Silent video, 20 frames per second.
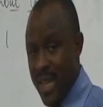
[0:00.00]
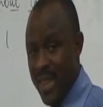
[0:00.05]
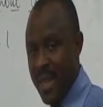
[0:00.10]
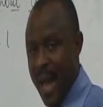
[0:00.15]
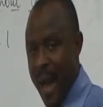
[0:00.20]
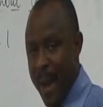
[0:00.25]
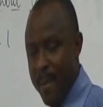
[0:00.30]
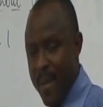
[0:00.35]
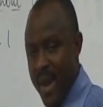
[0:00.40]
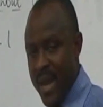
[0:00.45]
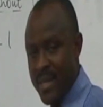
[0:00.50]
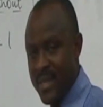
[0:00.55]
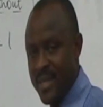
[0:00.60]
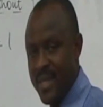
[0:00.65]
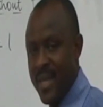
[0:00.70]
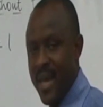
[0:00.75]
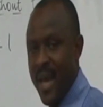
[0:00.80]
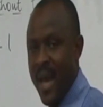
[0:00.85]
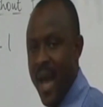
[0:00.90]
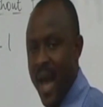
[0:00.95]
That means
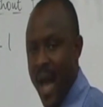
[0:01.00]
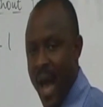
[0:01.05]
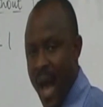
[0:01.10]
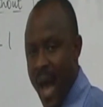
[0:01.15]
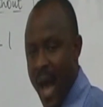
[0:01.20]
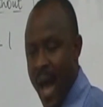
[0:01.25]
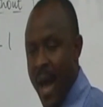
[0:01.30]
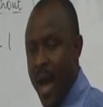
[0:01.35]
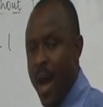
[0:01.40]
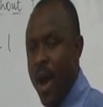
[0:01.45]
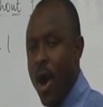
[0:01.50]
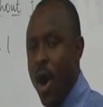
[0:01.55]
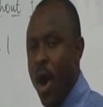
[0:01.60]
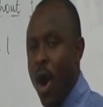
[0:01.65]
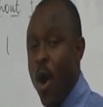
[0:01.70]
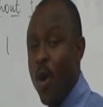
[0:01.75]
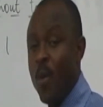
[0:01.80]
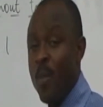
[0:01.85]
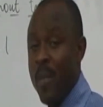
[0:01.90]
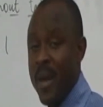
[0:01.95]
they are
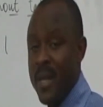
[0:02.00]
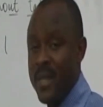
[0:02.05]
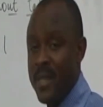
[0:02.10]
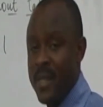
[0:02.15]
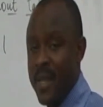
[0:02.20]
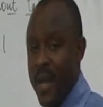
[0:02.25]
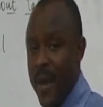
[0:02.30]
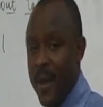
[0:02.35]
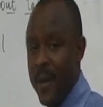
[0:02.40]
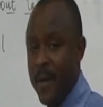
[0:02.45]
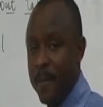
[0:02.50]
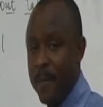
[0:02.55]
on base 10.